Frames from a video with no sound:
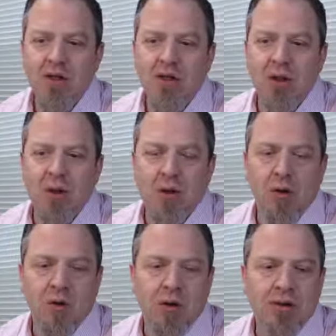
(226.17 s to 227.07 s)

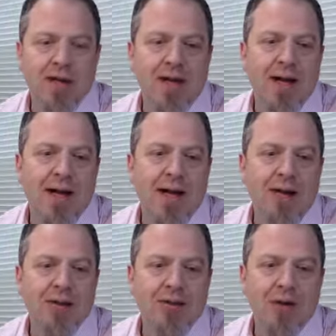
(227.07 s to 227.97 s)
So it looks like
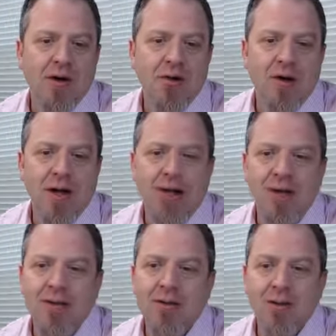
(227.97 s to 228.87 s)
I started my
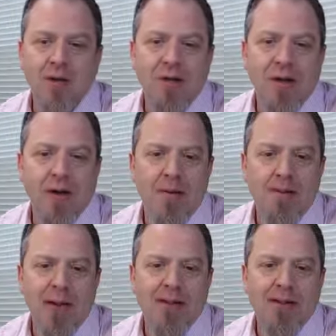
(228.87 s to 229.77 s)
Instagram account
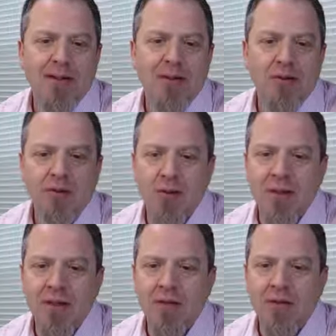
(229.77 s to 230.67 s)
back in
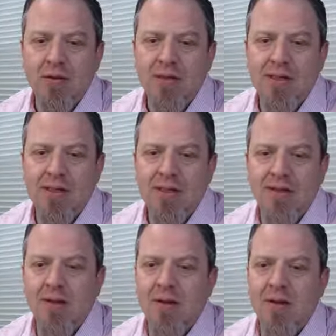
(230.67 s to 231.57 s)

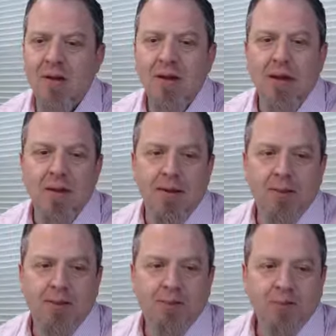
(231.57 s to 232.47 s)
2013.
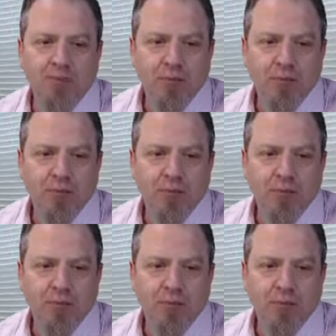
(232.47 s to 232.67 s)
And